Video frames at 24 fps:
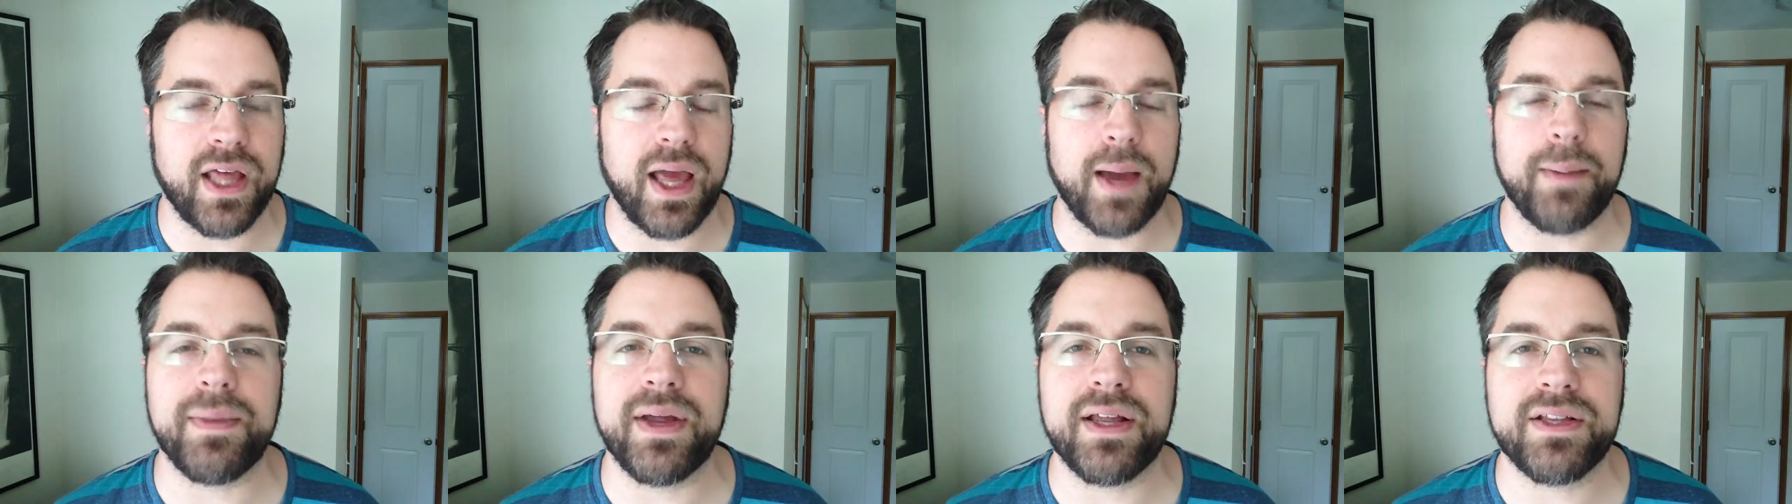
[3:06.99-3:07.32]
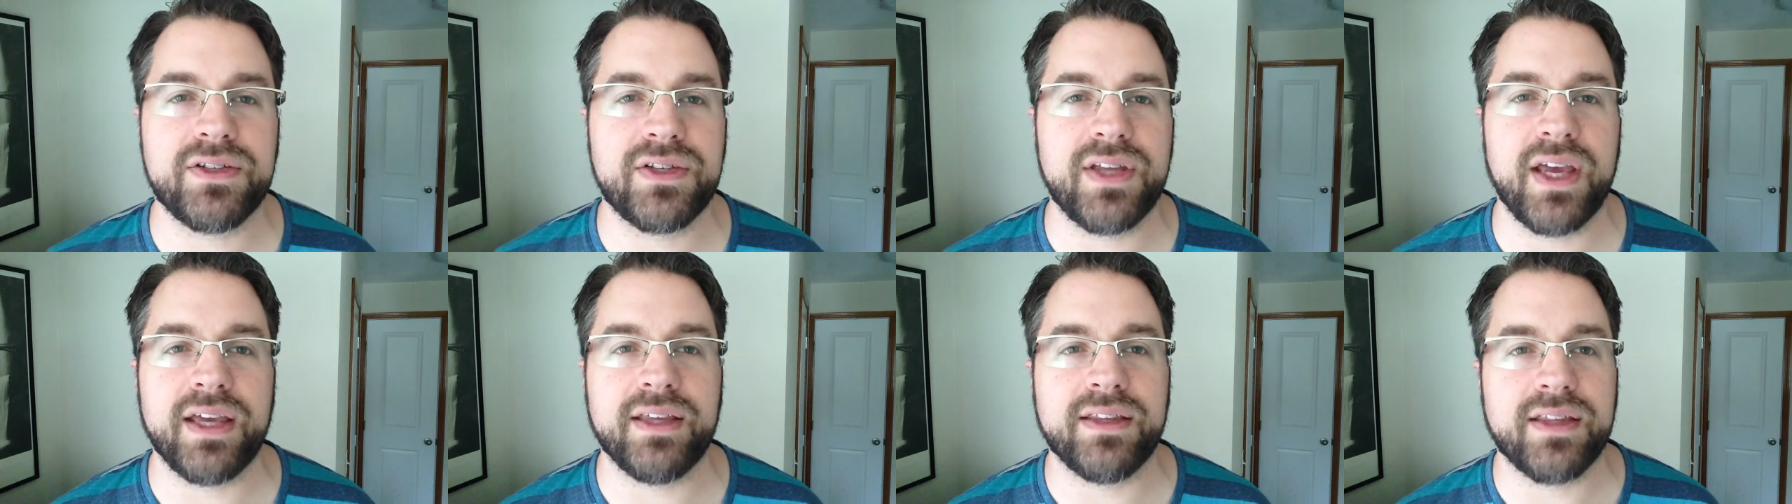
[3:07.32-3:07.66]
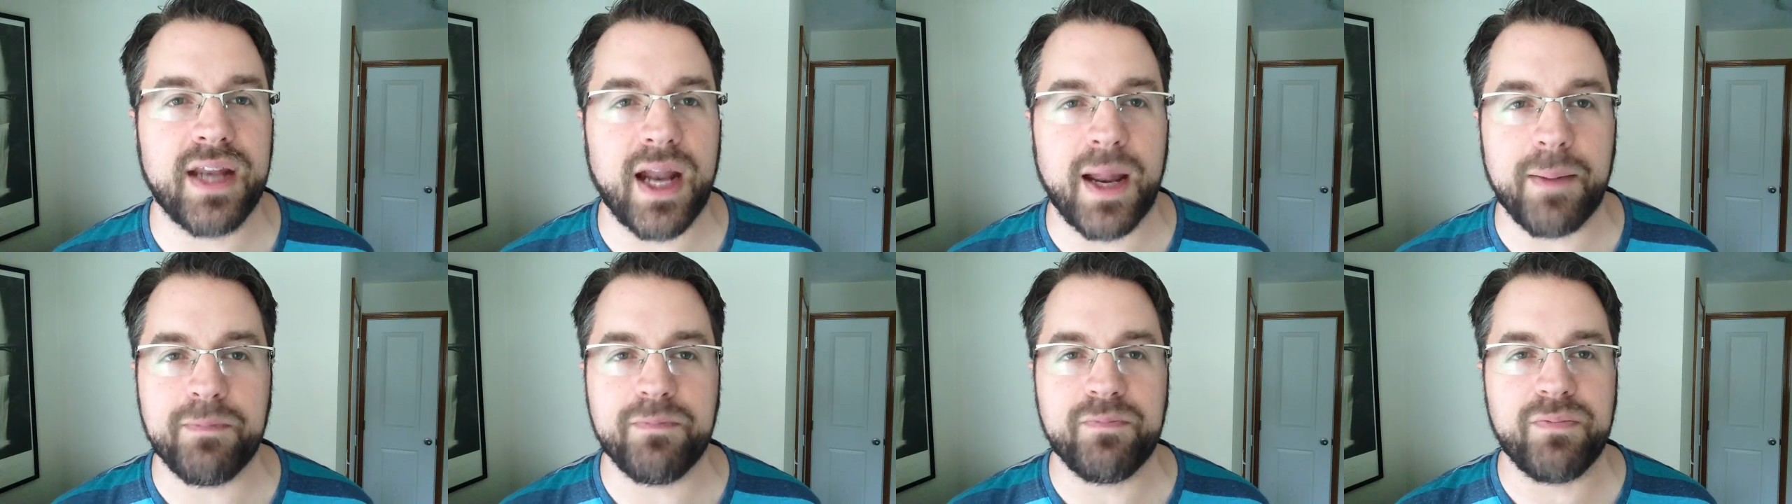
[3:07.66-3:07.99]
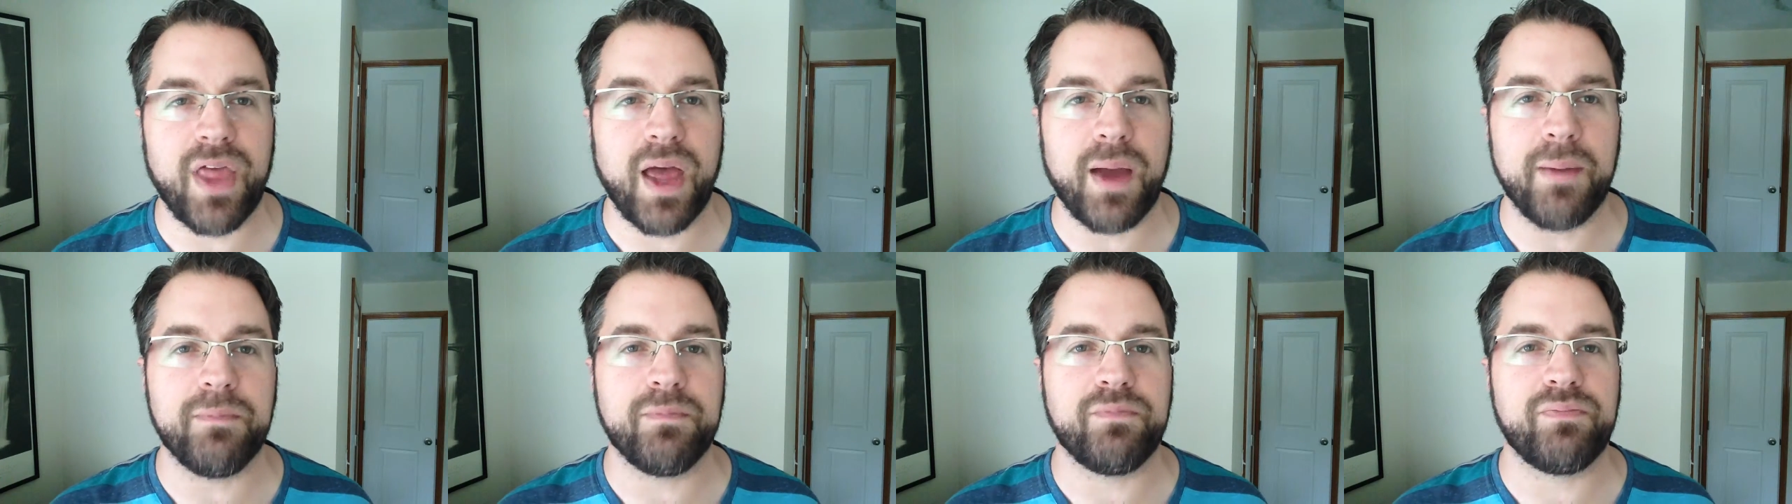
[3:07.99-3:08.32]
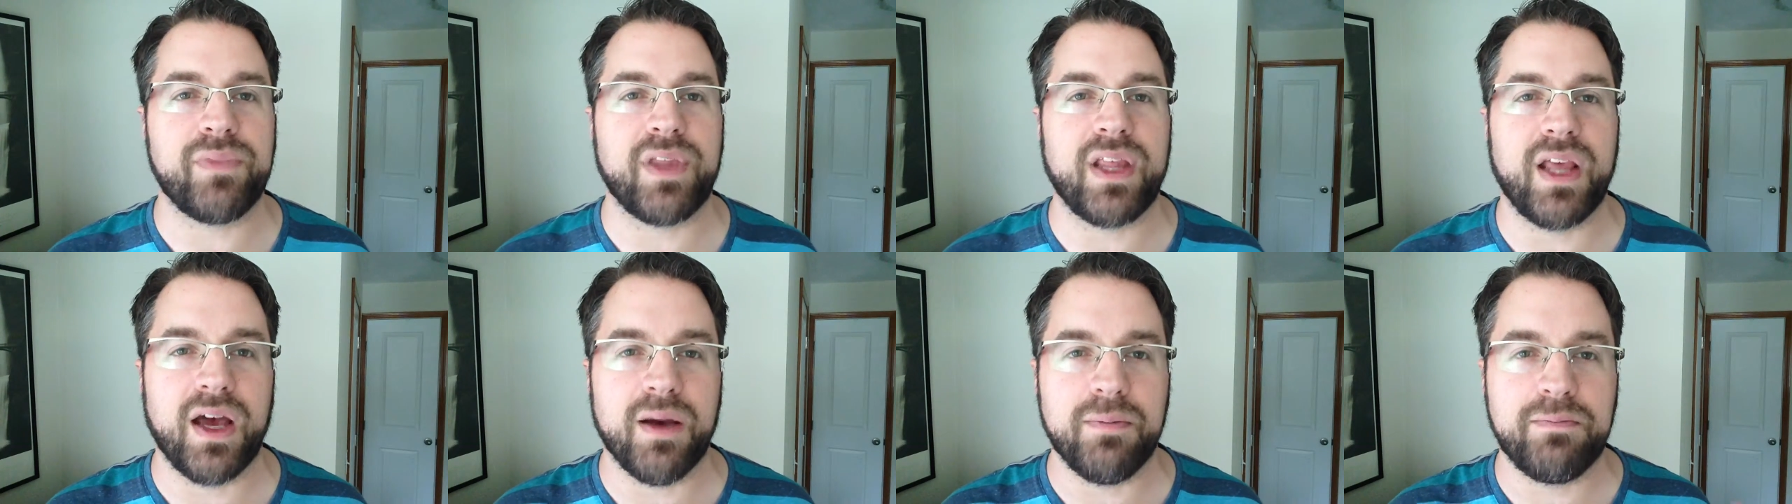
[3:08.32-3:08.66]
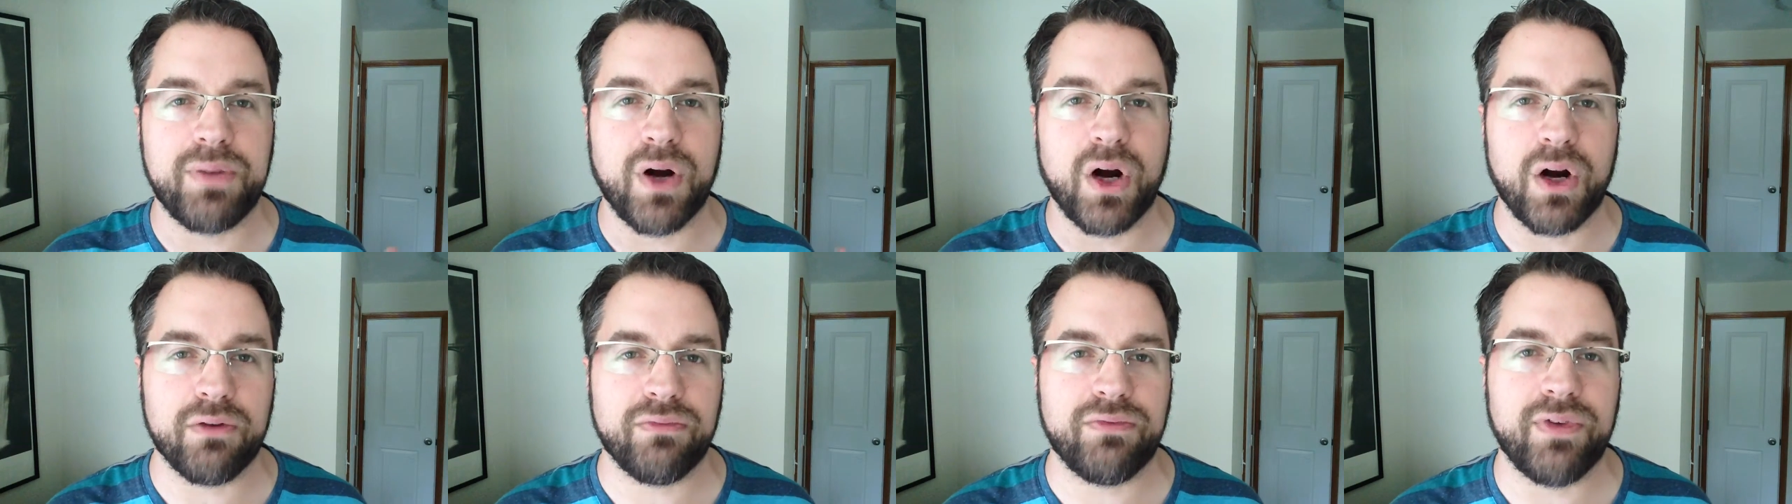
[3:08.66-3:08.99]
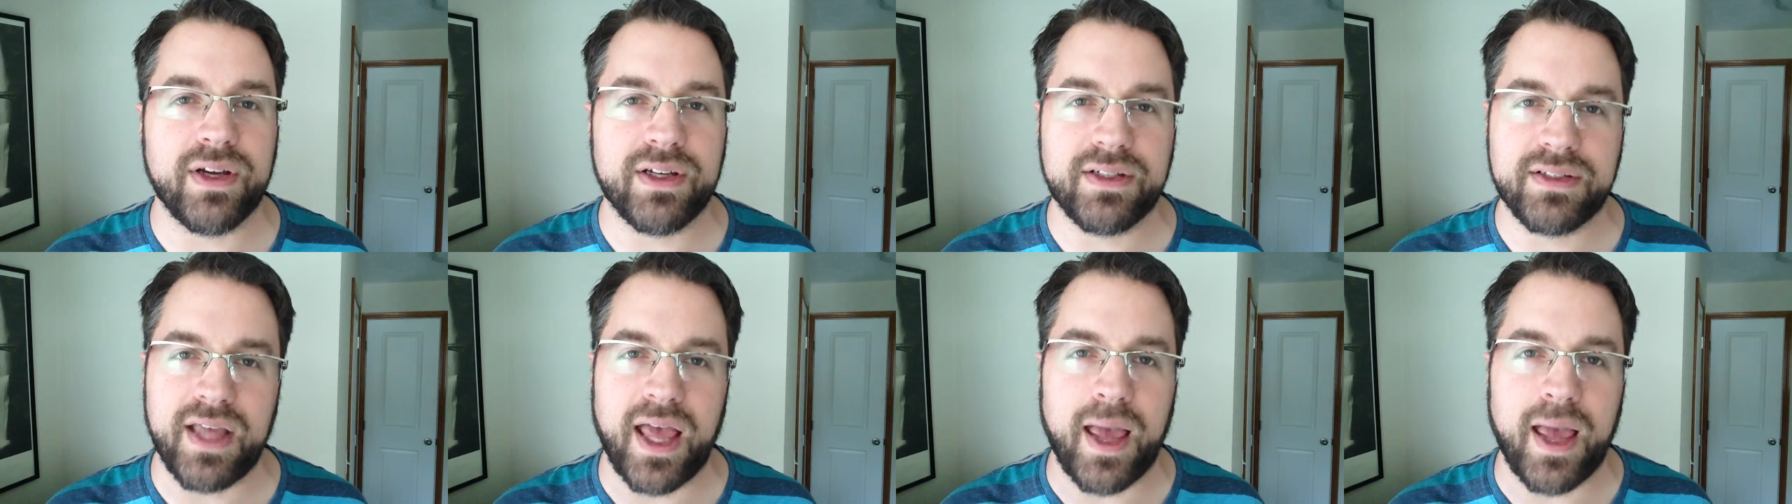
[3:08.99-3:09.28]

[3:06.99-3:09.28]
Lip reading: I'm not saying that I'm a perfect